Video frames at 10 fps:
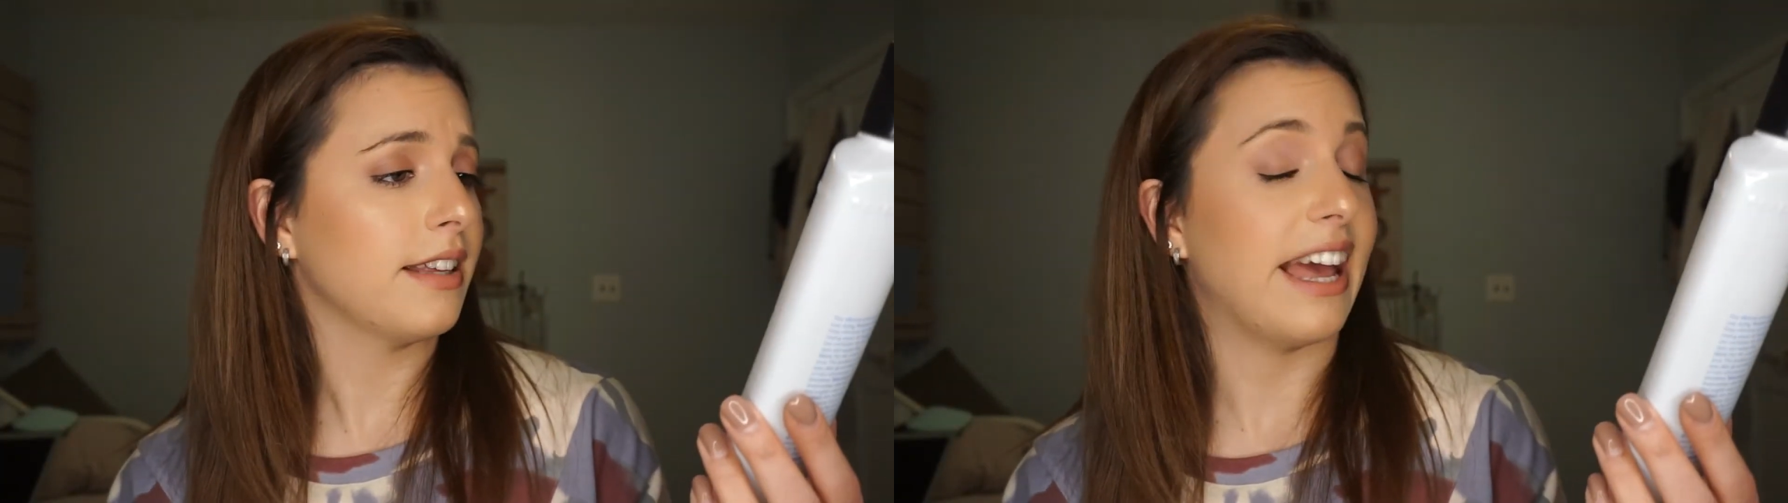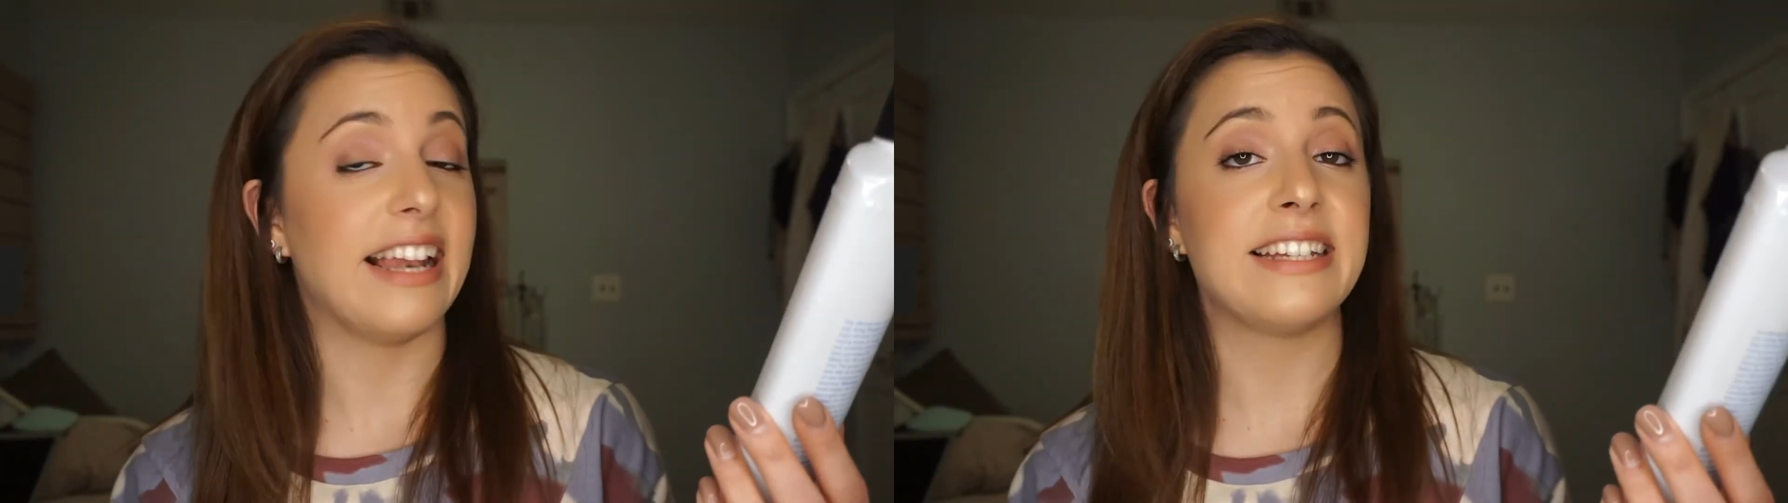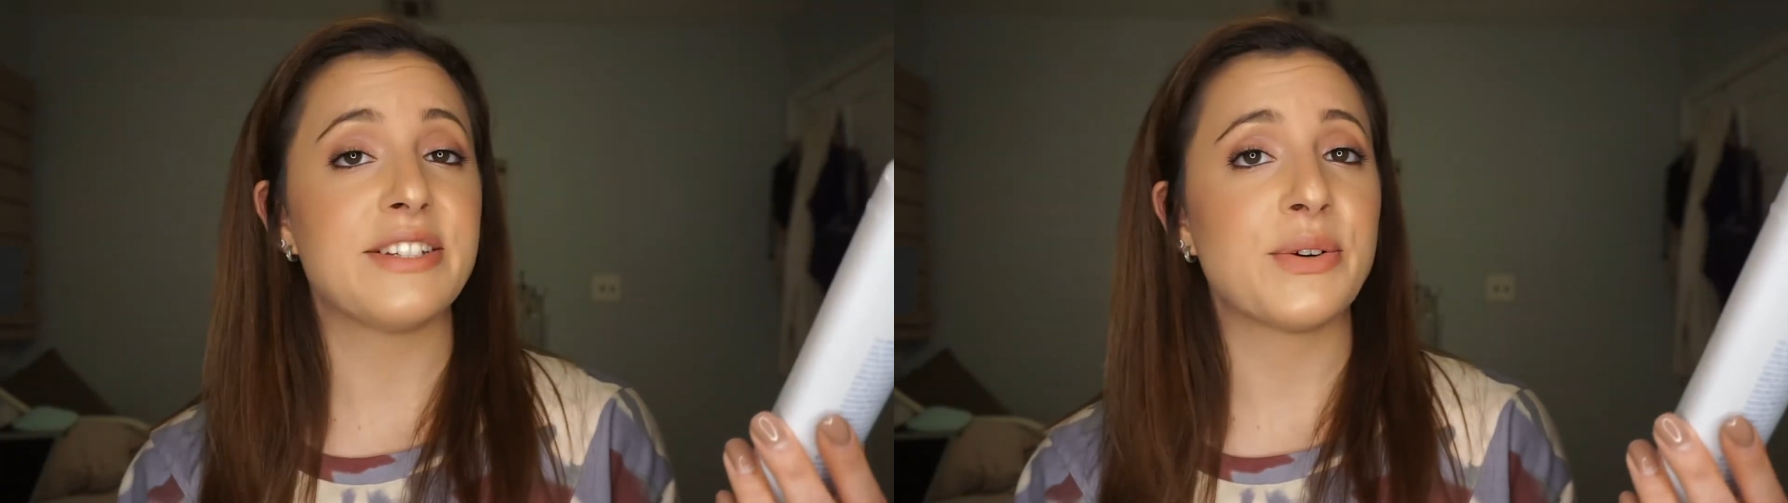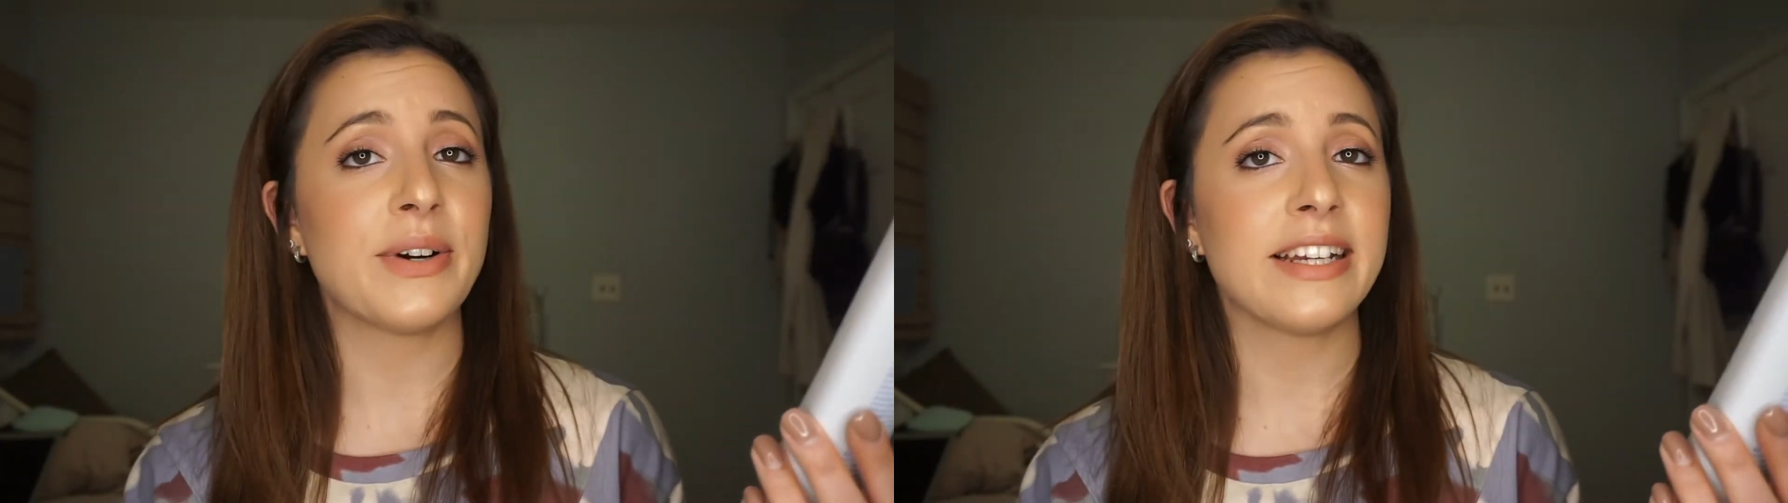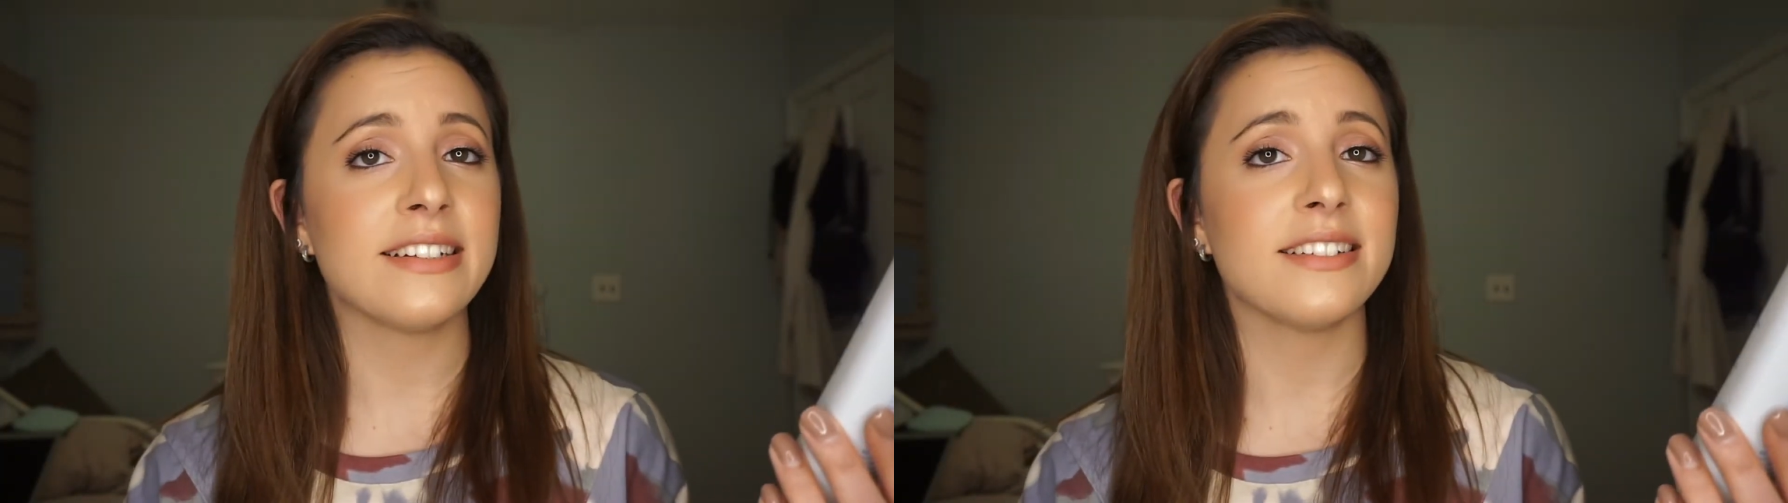
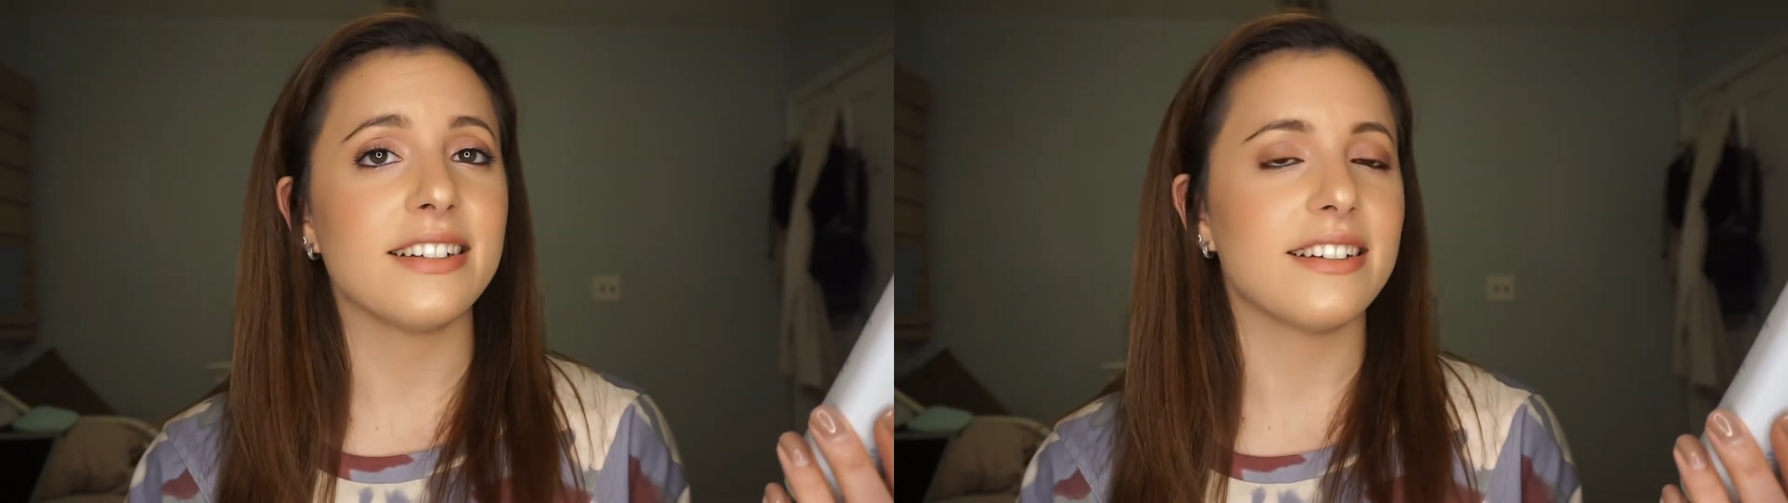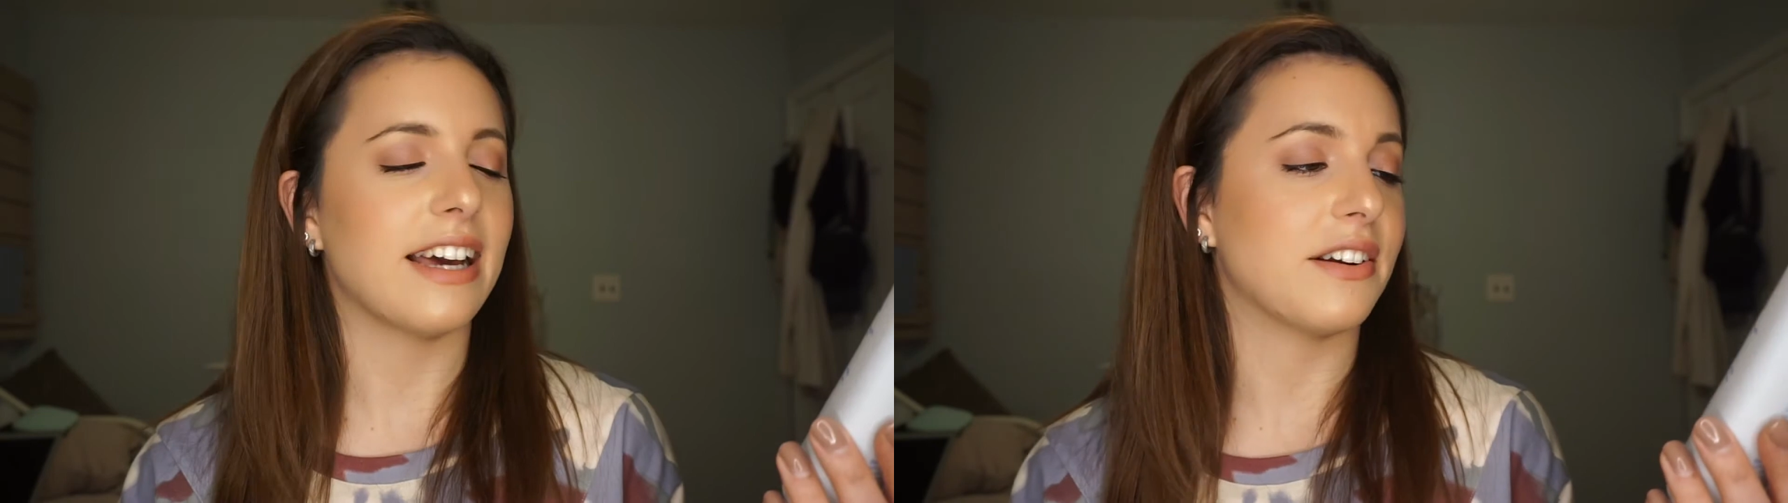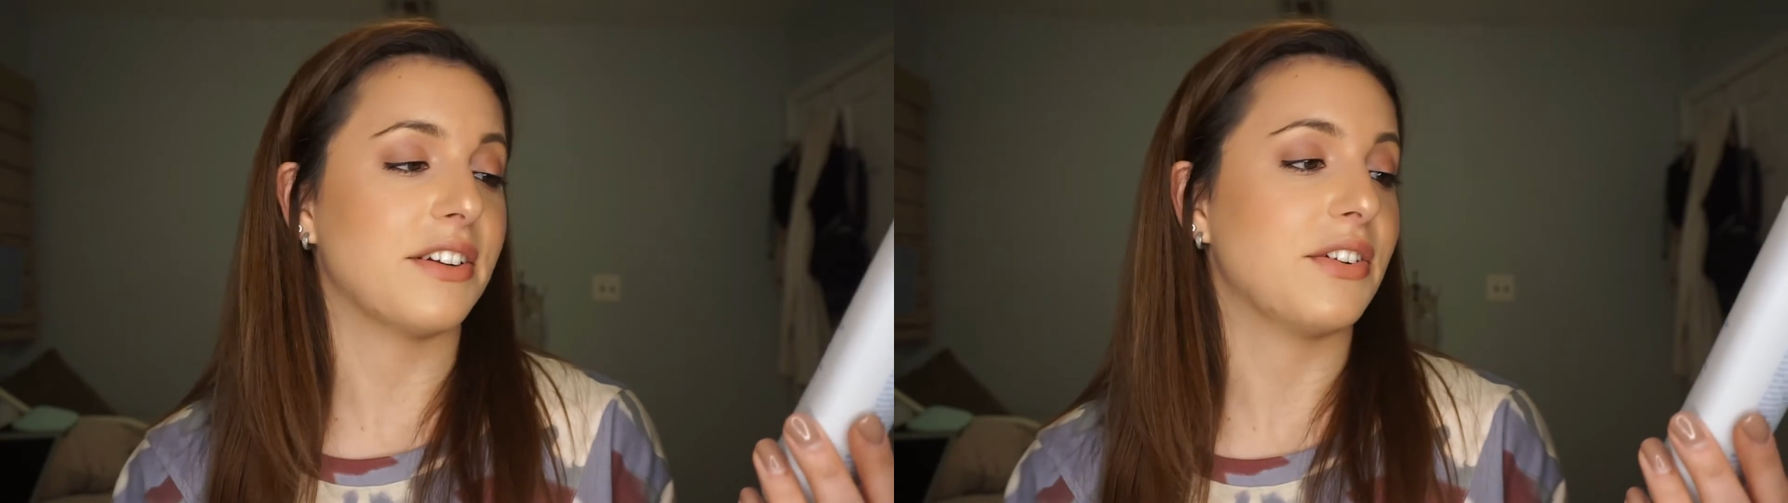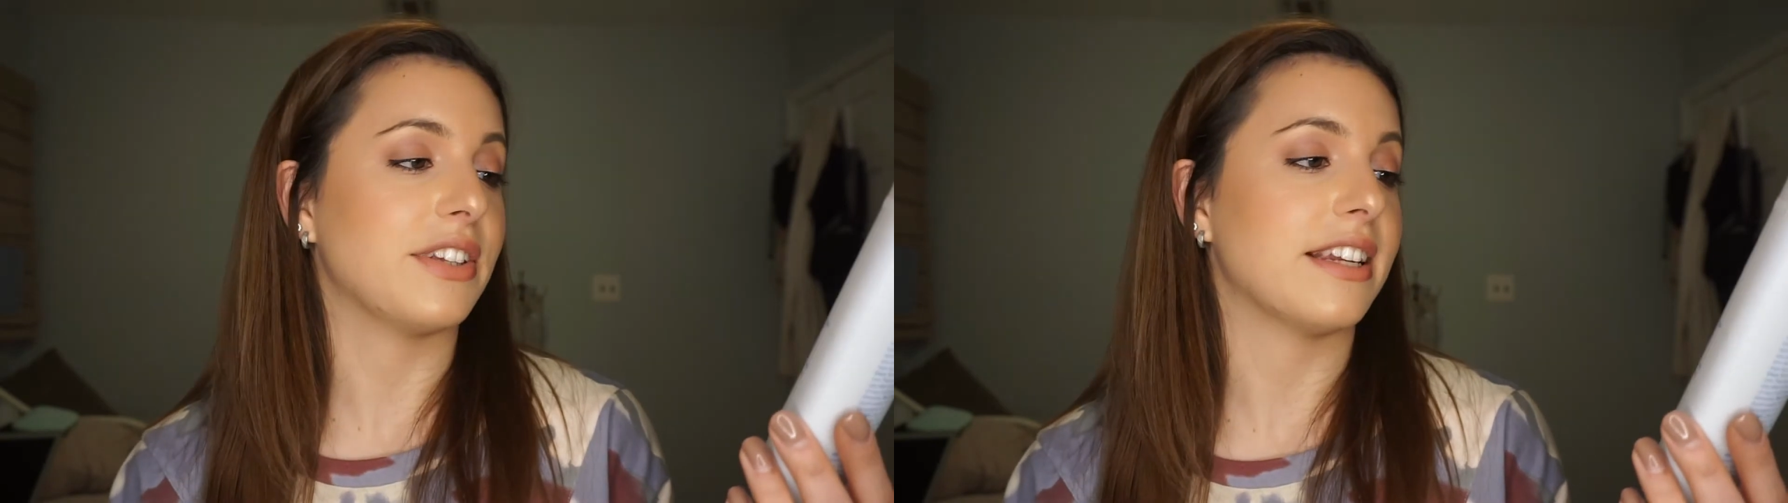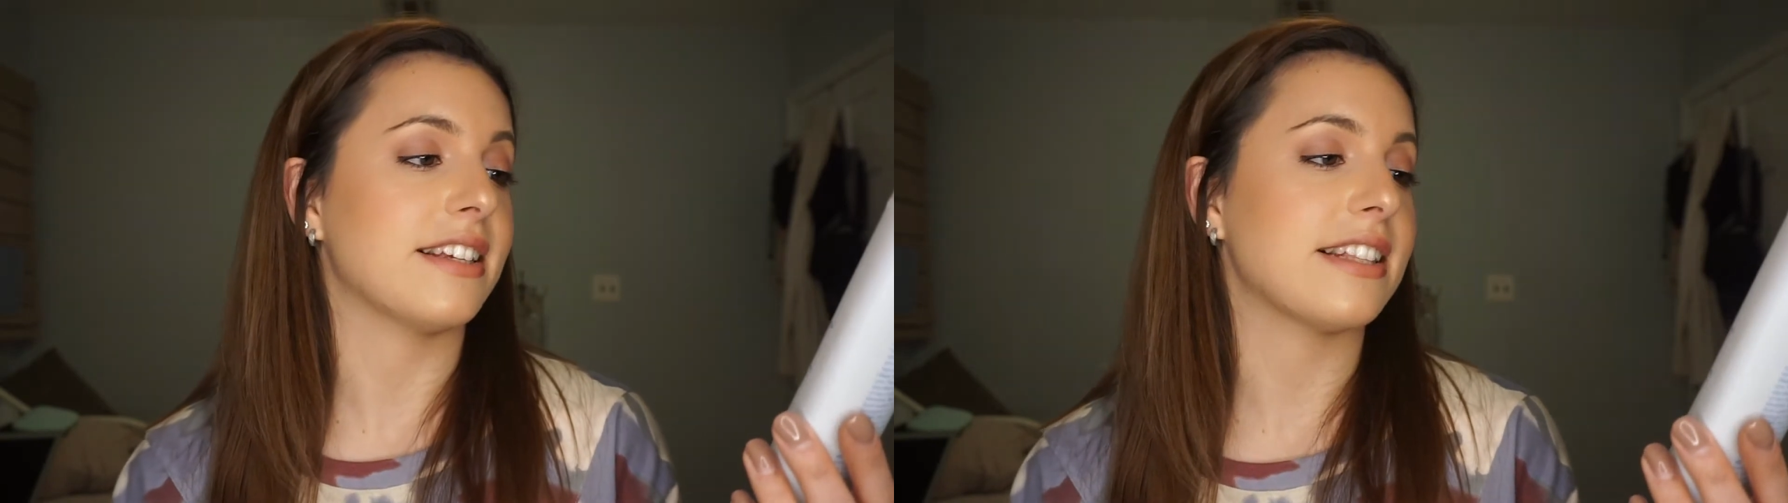allantoin, I don't even know what
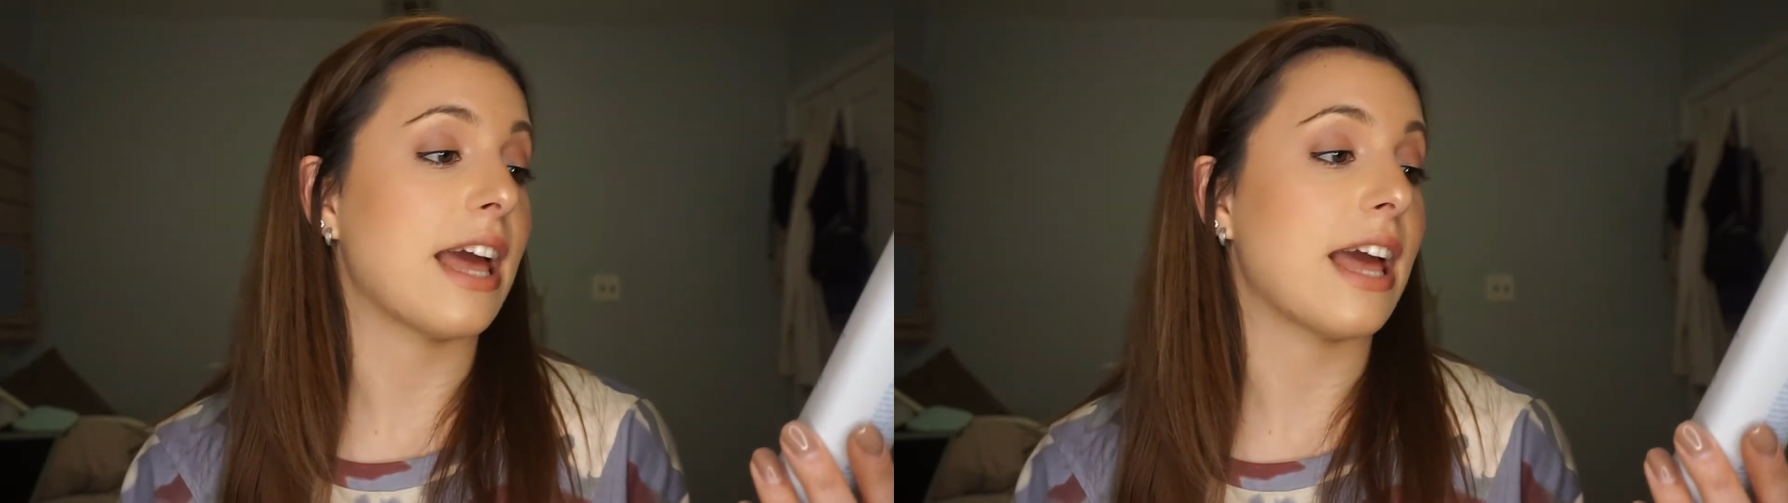that is,